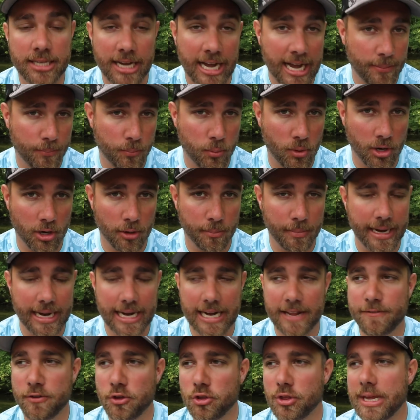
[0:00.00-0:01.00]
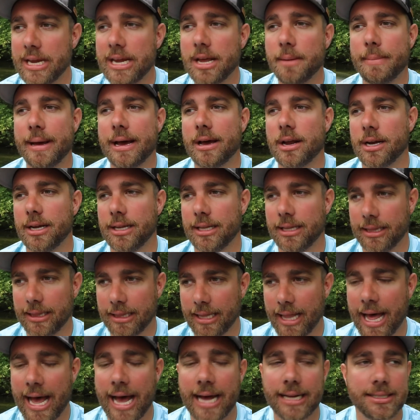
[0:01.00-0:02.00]
topwater bait. If you think about a
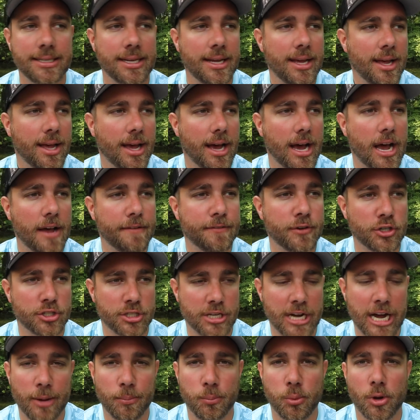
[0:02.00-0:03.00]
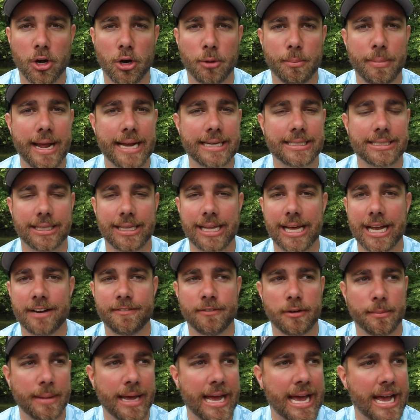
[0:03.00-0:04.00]
lot of your topwater baits, a lot of
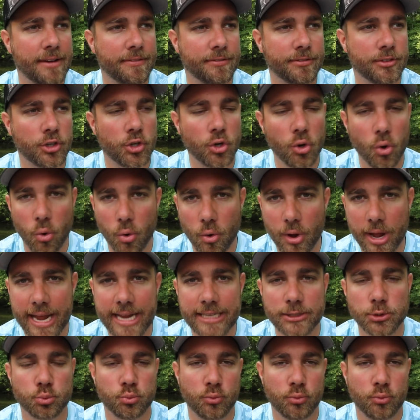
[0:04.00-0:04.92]
them have noise,